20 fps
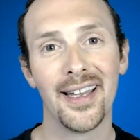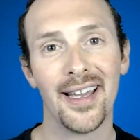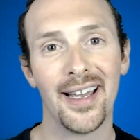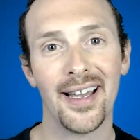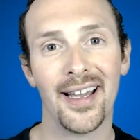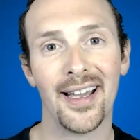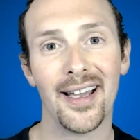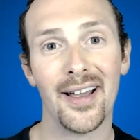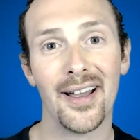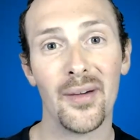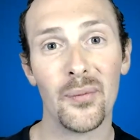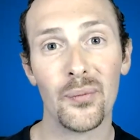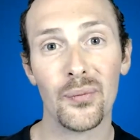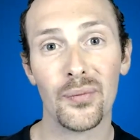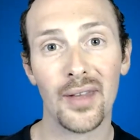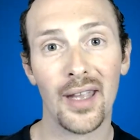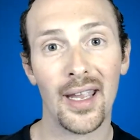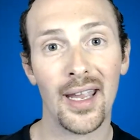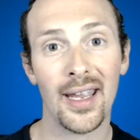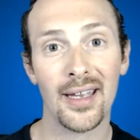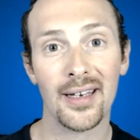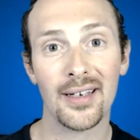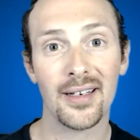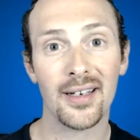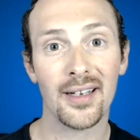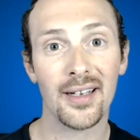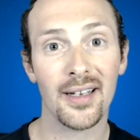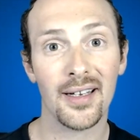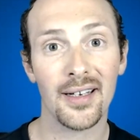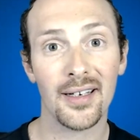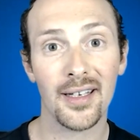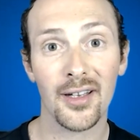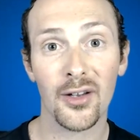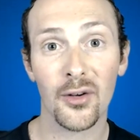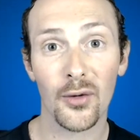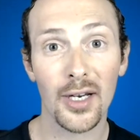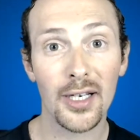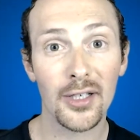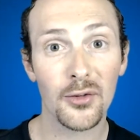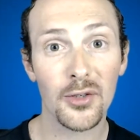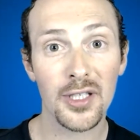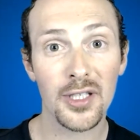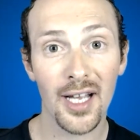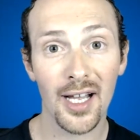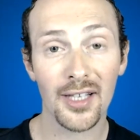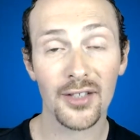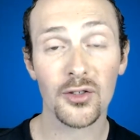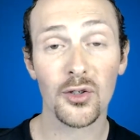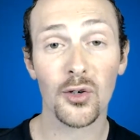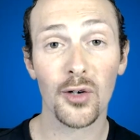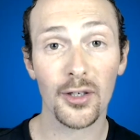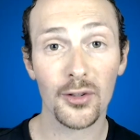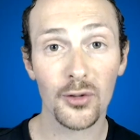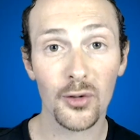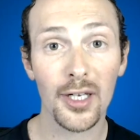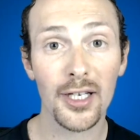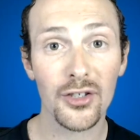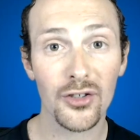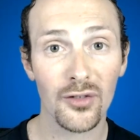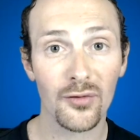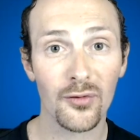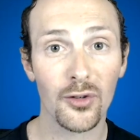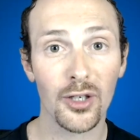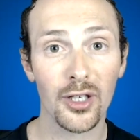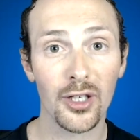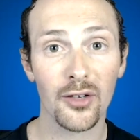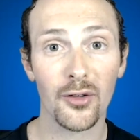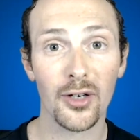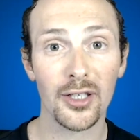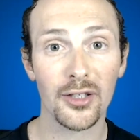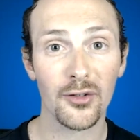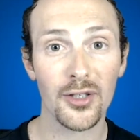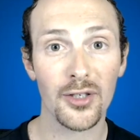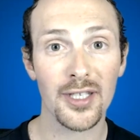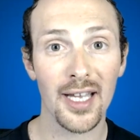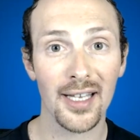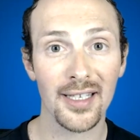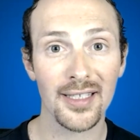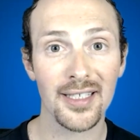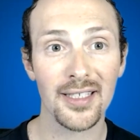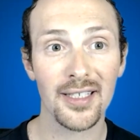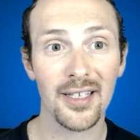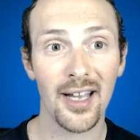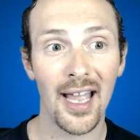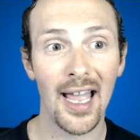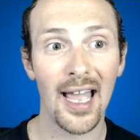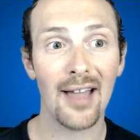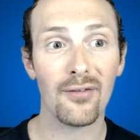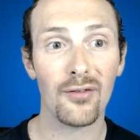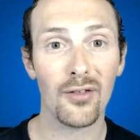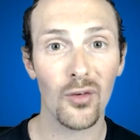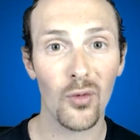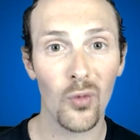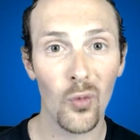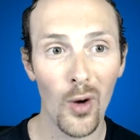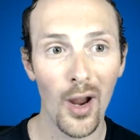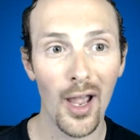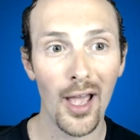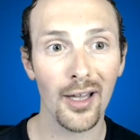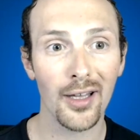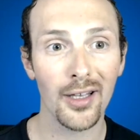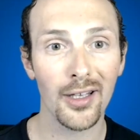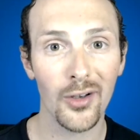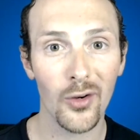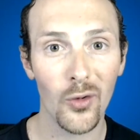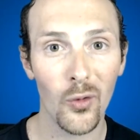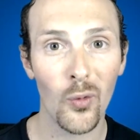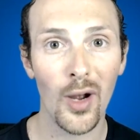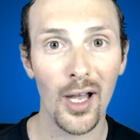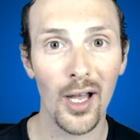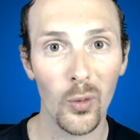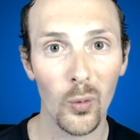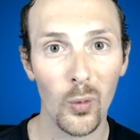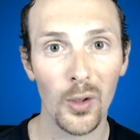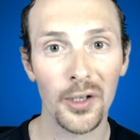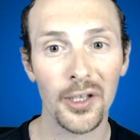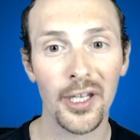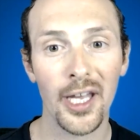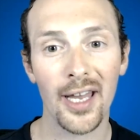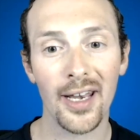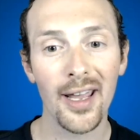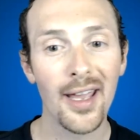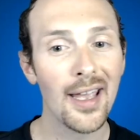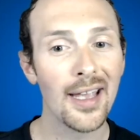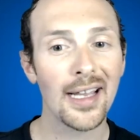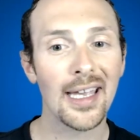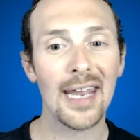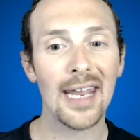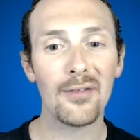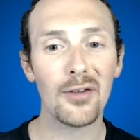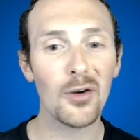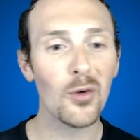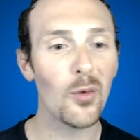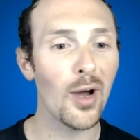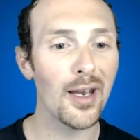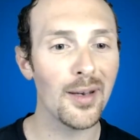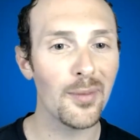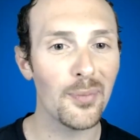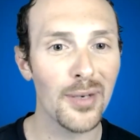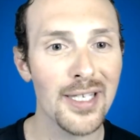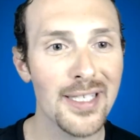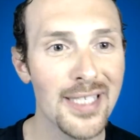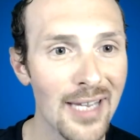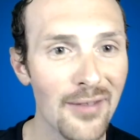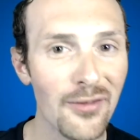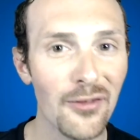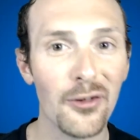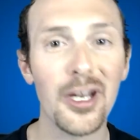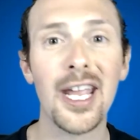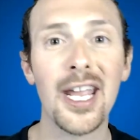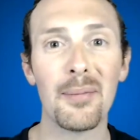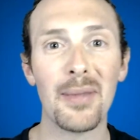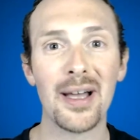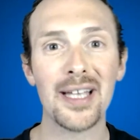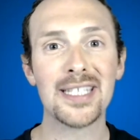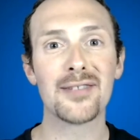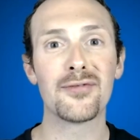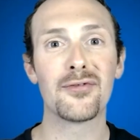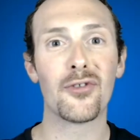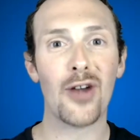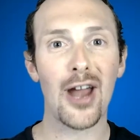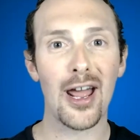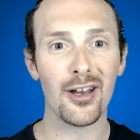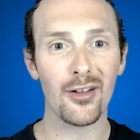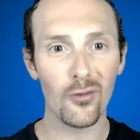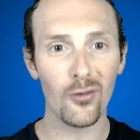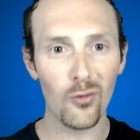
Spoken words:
The great results. Congratulations for the great results that you have. Well done. Can everyone please give Riikka a massive round of